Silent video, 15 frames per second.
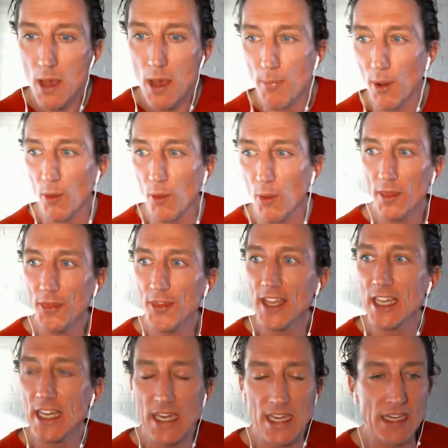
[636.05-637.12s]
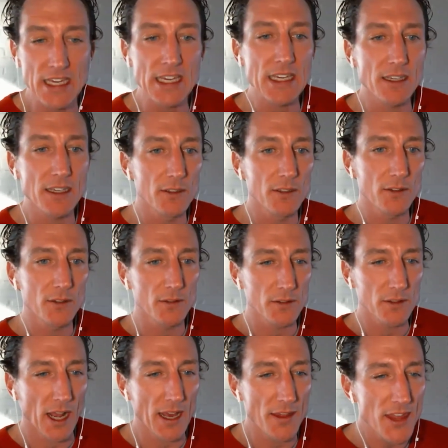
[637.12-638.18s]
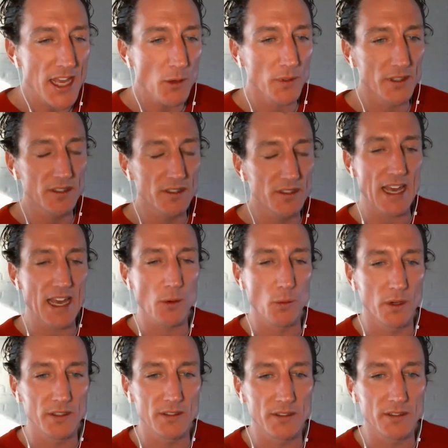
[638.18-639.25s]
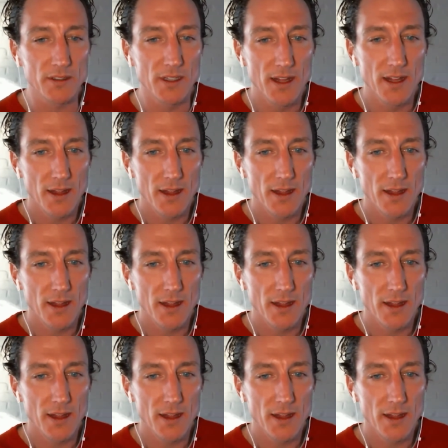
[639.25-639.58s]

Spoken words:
But the one thing he, I think, was saying was